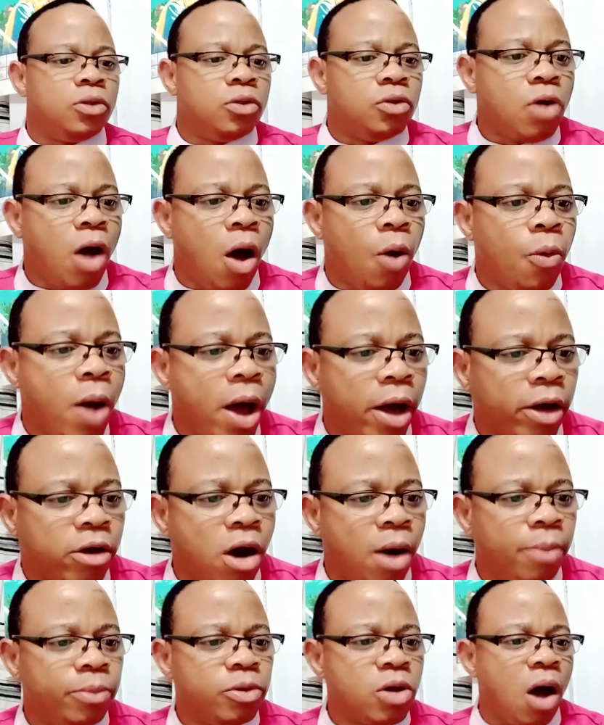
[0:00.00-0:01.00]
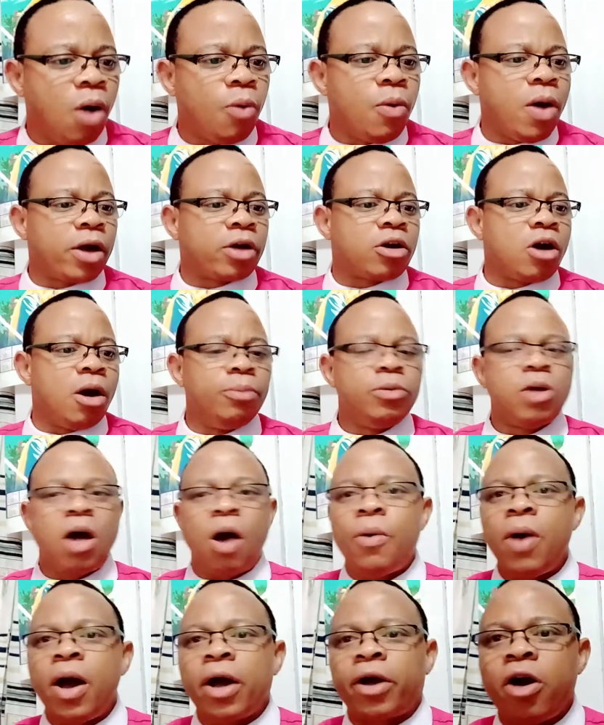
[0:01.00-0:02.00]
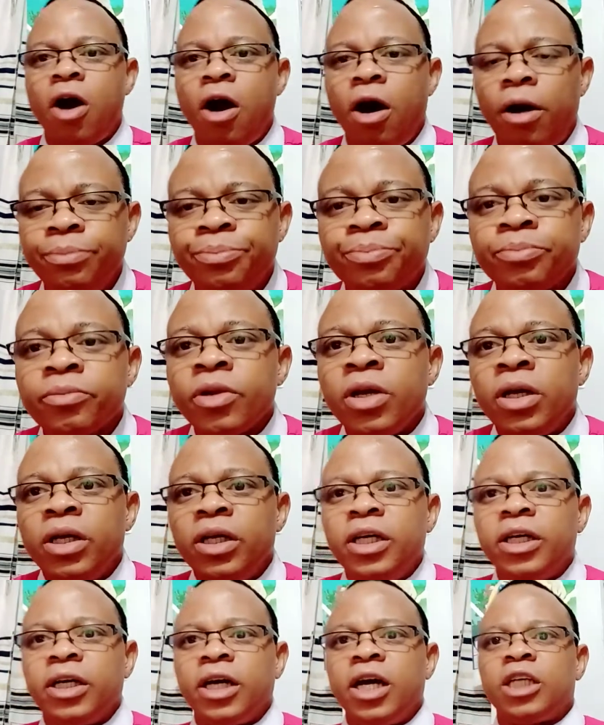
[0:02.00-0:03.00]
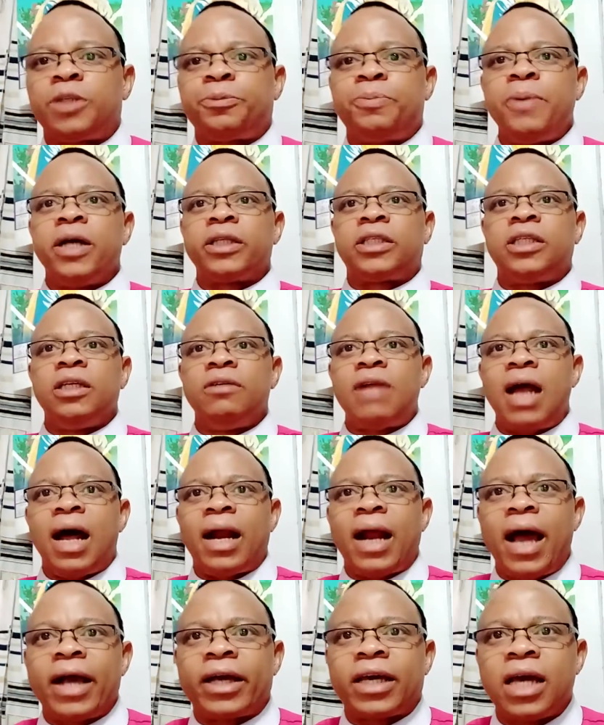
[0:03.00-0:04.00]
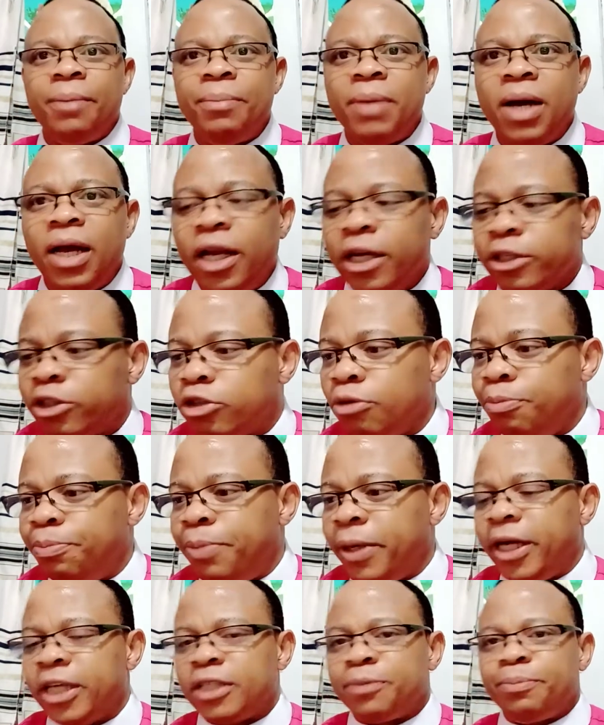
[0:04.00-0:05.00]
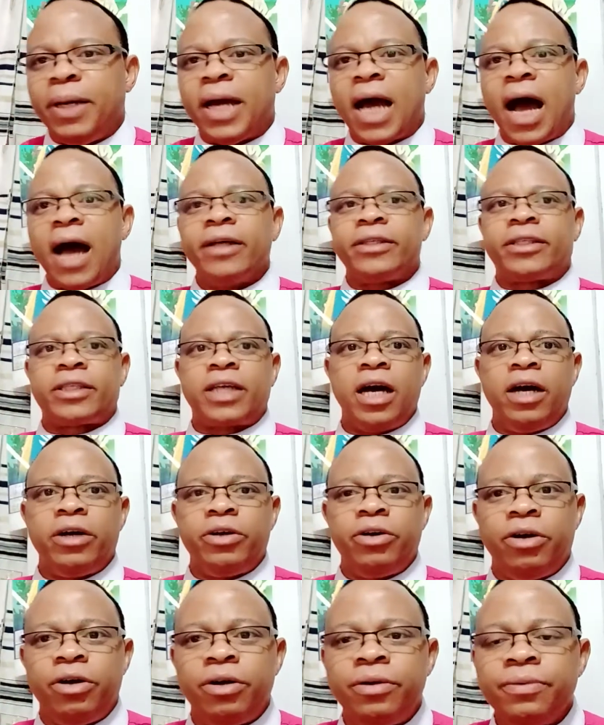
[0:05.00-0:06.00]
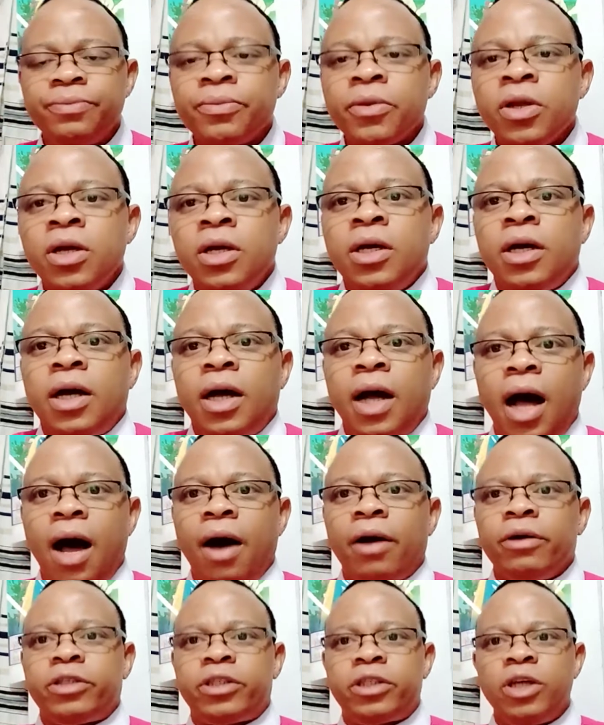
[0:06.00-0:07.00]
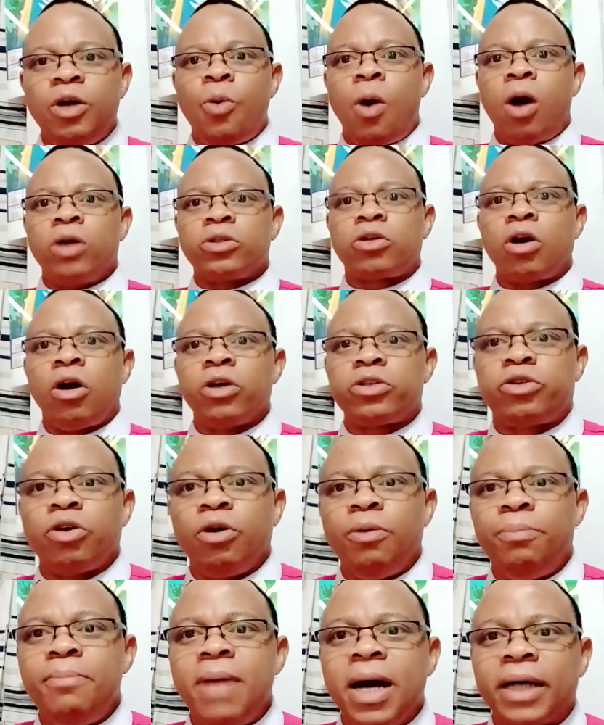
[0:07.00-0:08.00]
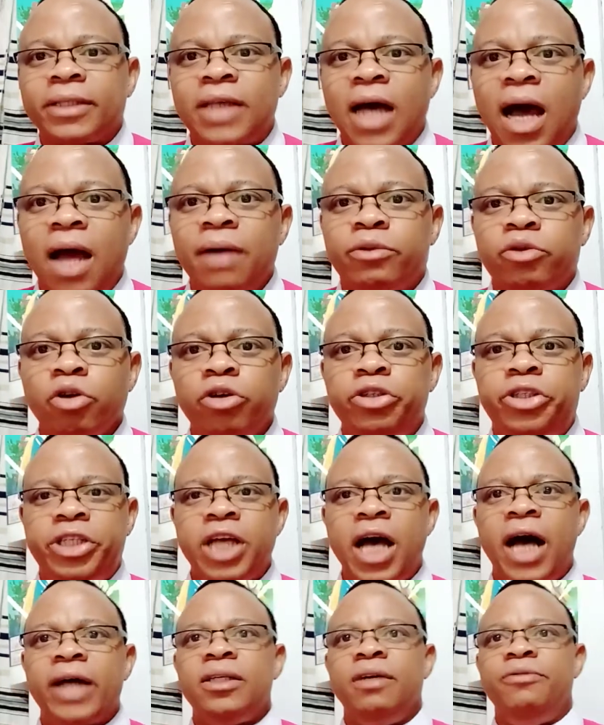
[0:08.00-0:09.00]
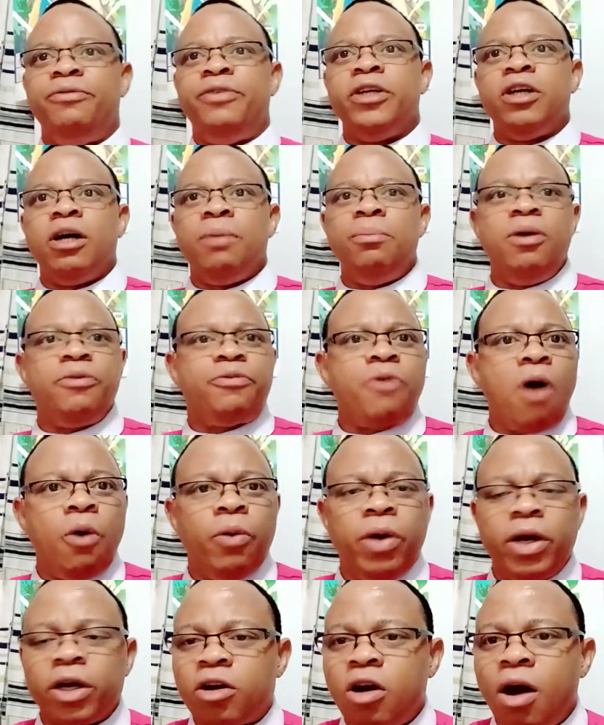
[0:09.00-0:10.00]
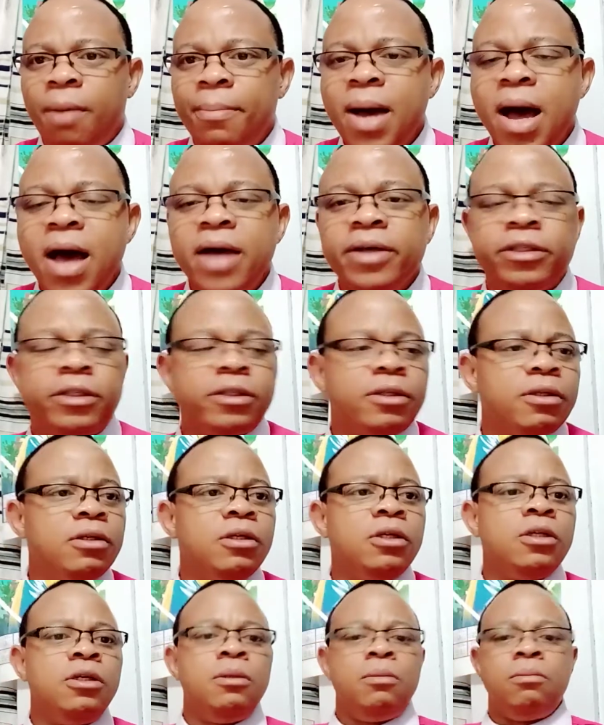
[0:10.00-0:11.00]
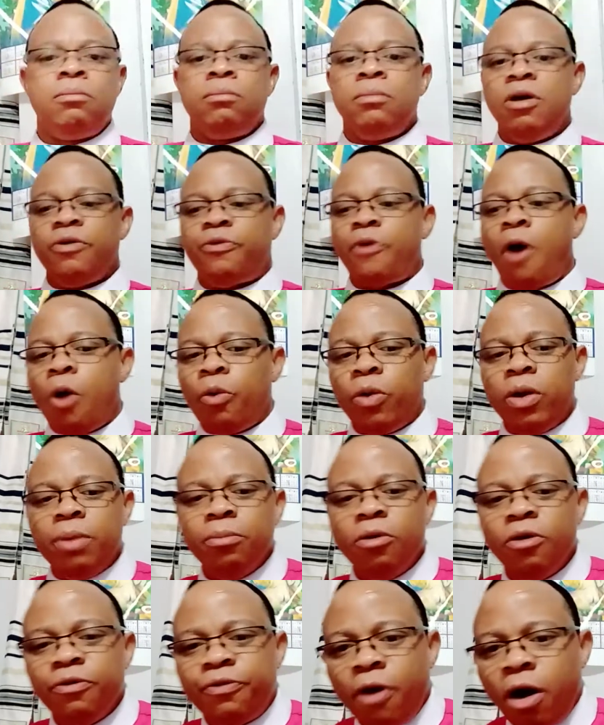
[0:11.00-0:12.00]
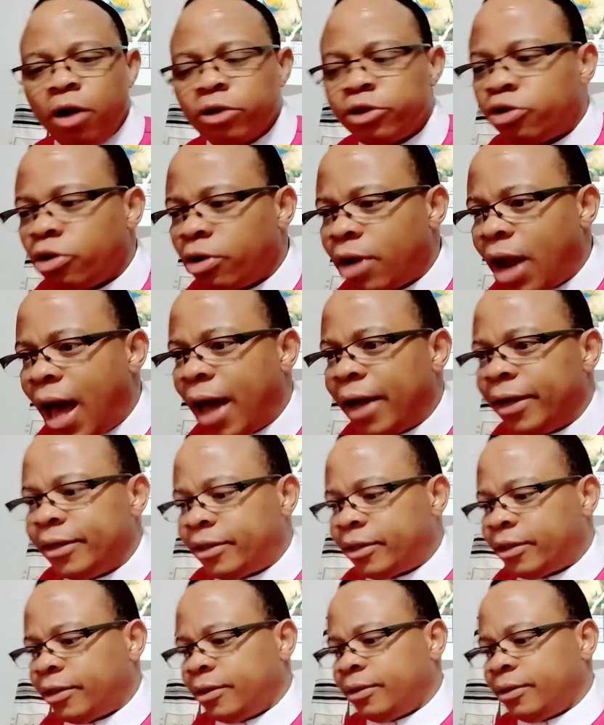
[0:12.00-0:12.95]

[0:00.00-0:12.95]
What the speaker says: You are welcome, you are welcome, you are welcome. Irrespective that I came a little bit behind schedule, I still want us to make time to share the video before we commence, before we move on tonight.